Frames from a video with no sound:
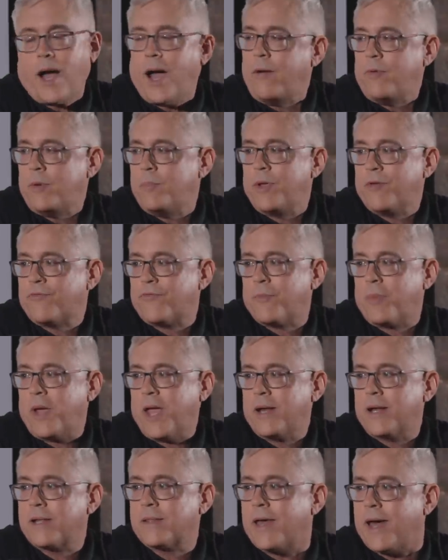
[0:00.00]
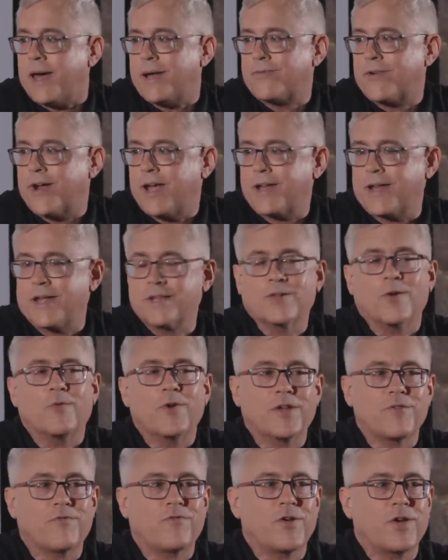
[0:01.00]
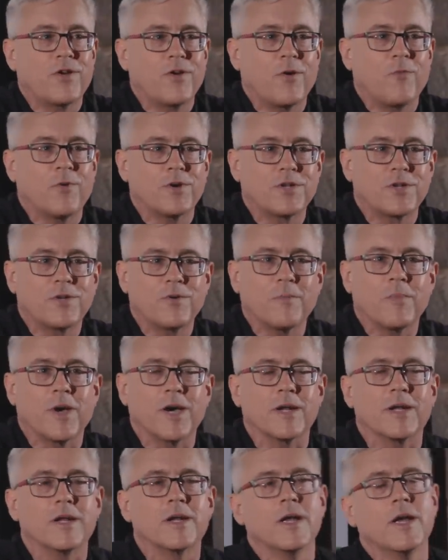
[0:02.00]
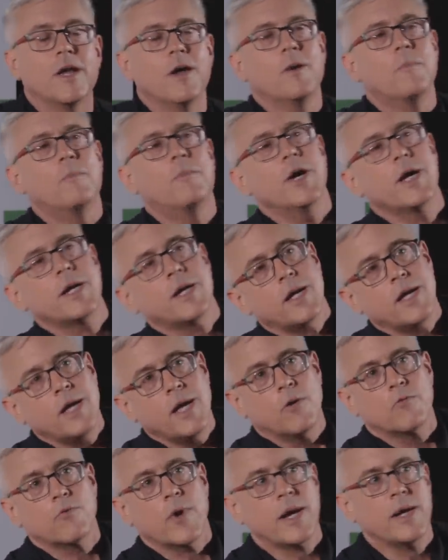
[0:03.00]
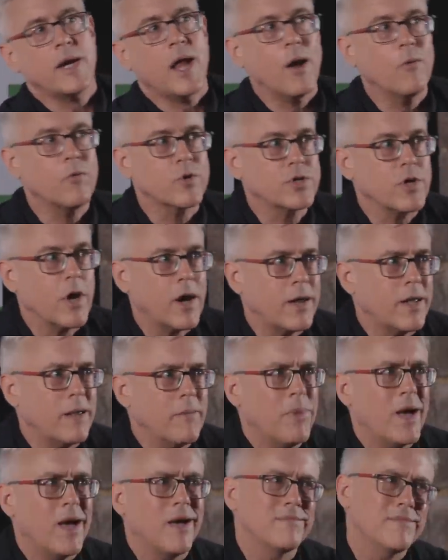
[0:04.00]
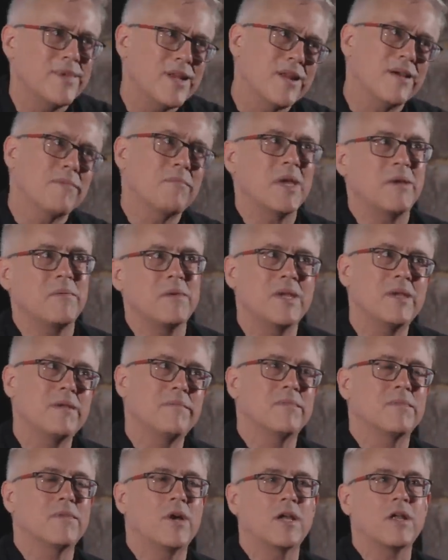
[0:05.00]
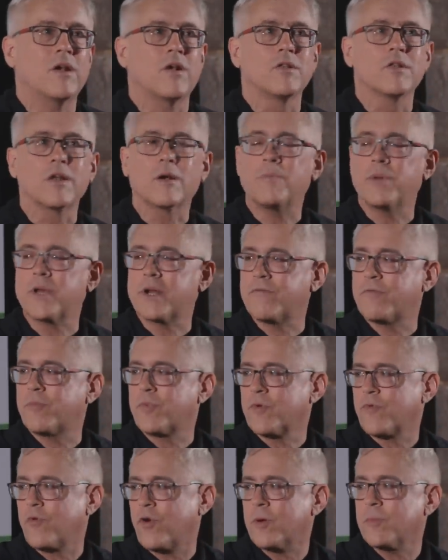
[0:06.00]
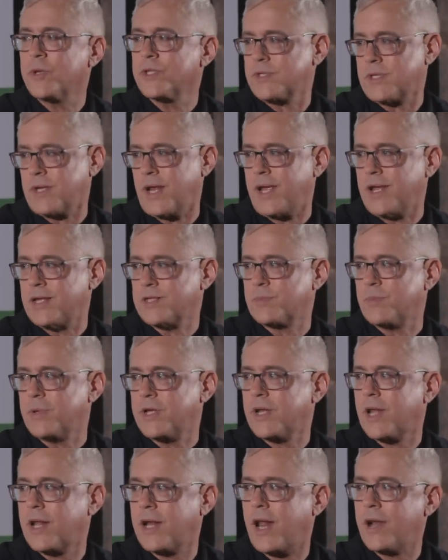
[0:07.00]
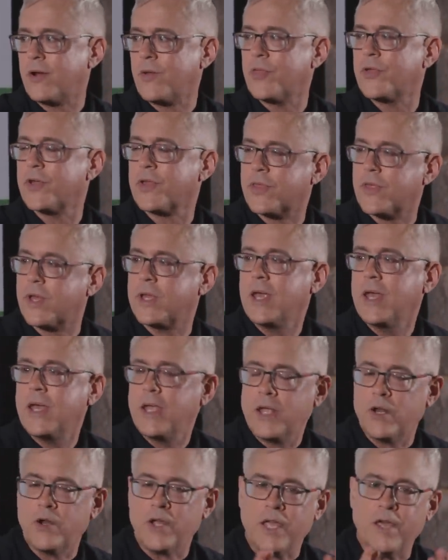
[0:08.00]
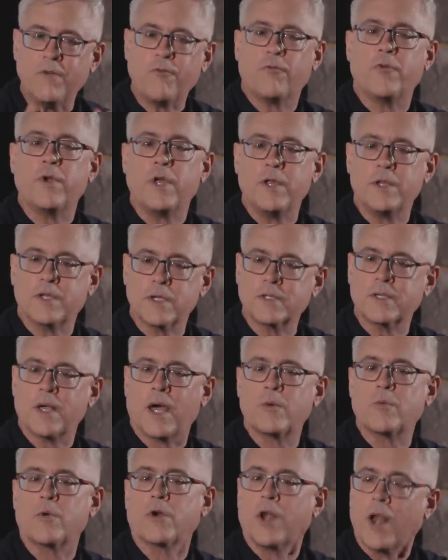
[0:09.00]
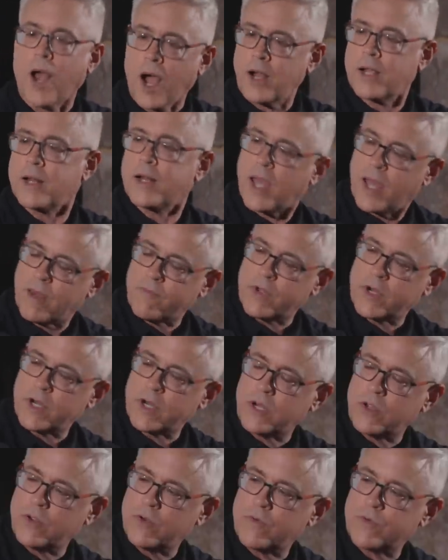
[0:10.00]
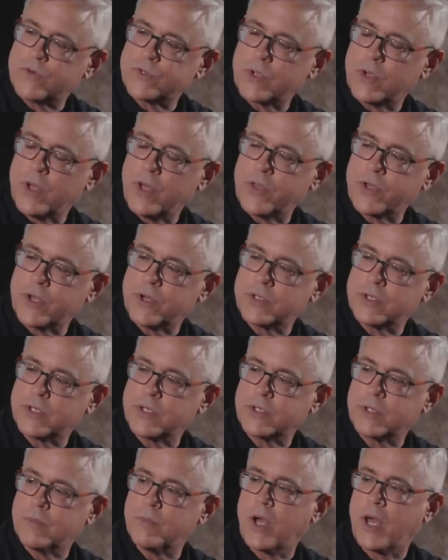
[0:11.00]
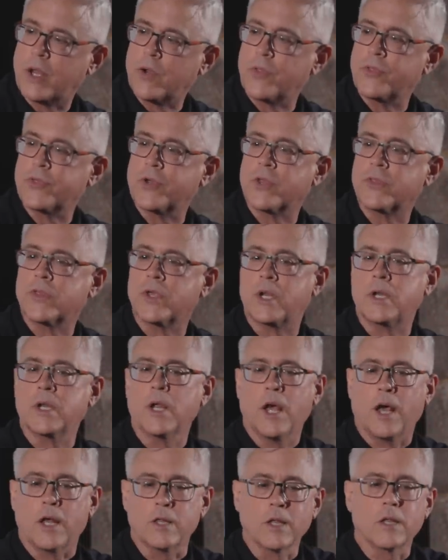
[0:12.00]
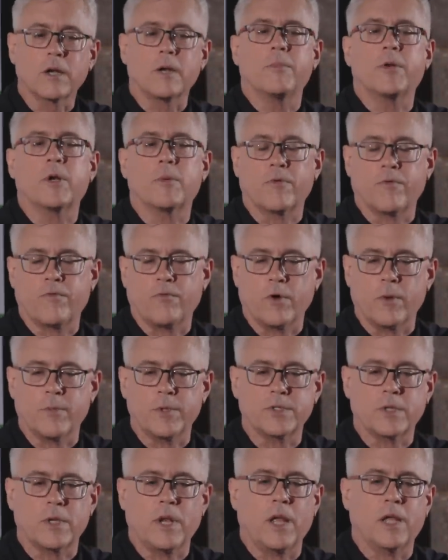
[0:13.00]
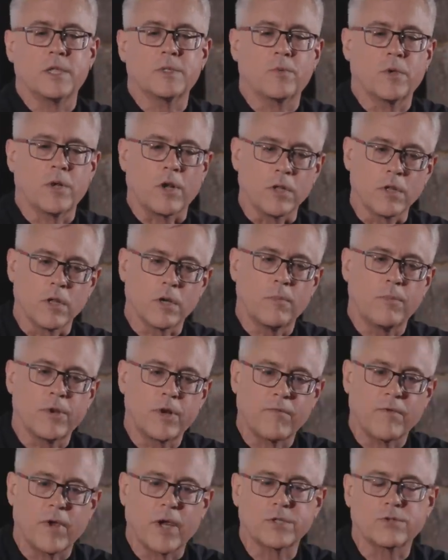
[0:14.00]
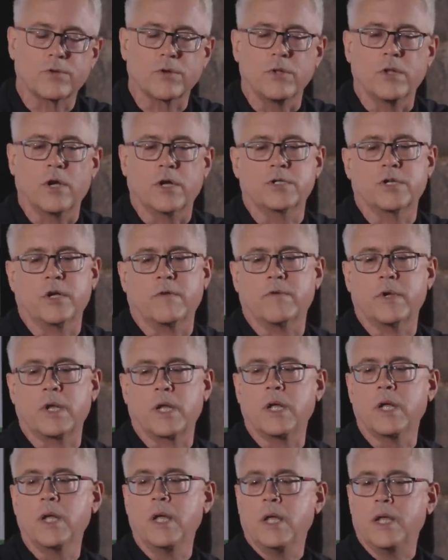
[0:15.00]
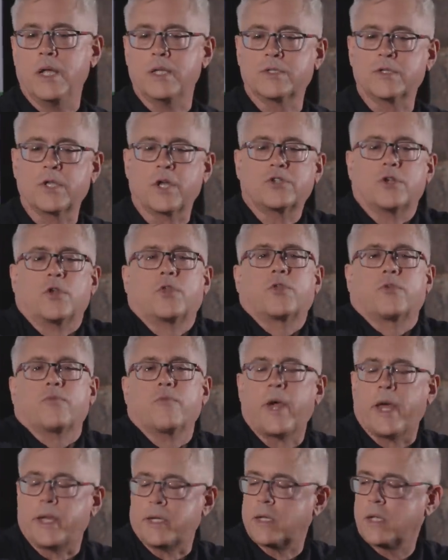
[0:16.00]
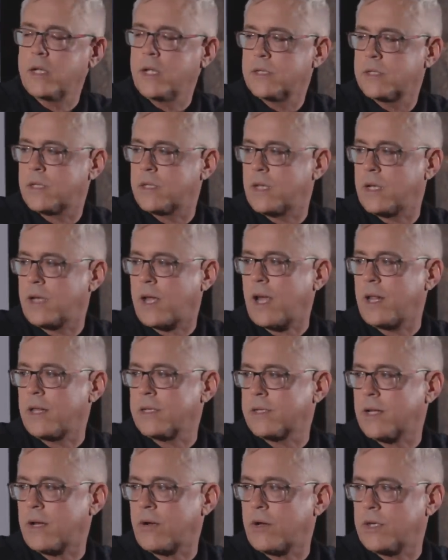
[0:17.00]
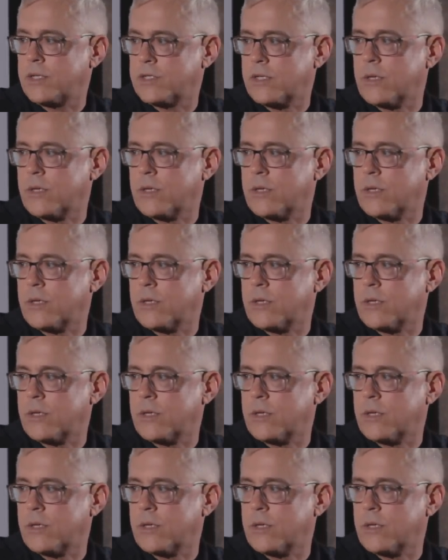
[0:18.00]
I would be for banning that, right? Until we could figure out what to do about it. But right now we're talking about, you know, maybe, you know, a little bit of performance enhancement. And I don't think that, you know, if we decide we're not going to have it in the universal healthcare system, I don't think that a little bit of performance enhancement, a little bit of extra longevity is such a threat to the egalitarian